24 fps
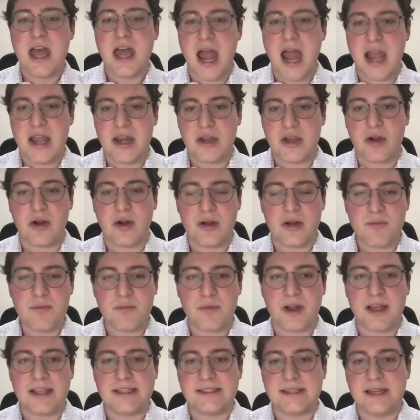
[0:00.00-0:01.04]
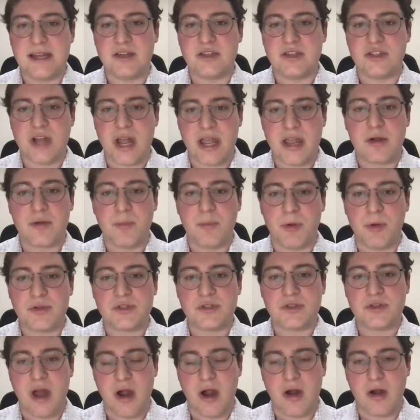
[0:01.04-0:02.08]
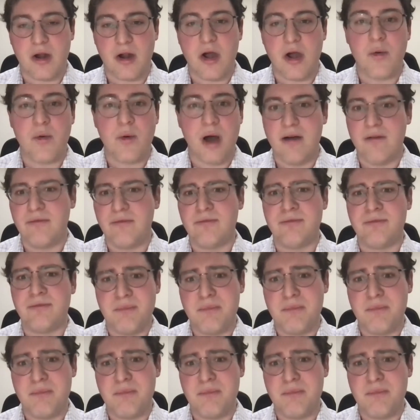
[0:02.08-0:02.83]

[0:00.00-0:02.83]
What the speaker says: and current President Jair Bolsonaro of